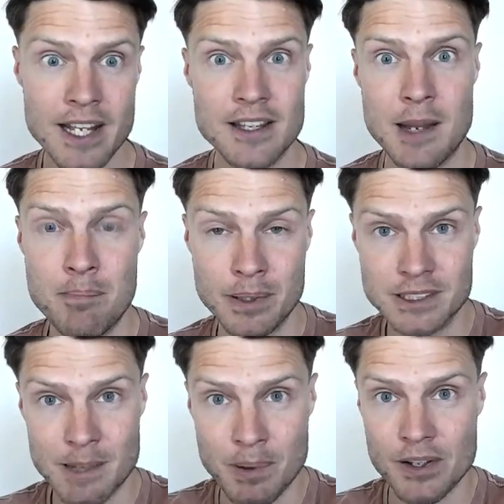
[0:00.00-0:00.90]
They built up
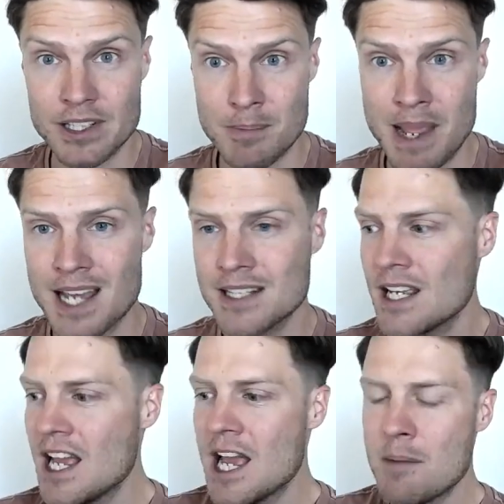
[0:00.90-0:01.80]
all the demand,
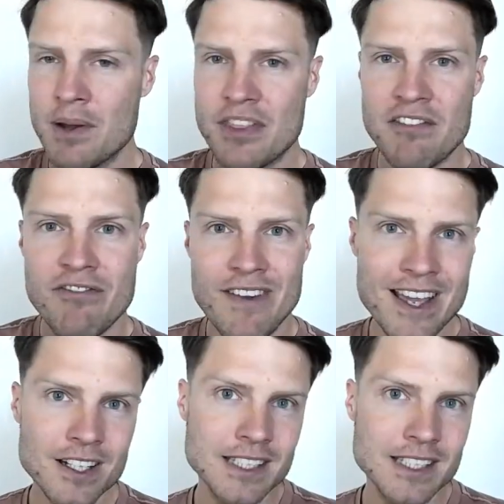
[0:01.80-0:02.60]
but they failed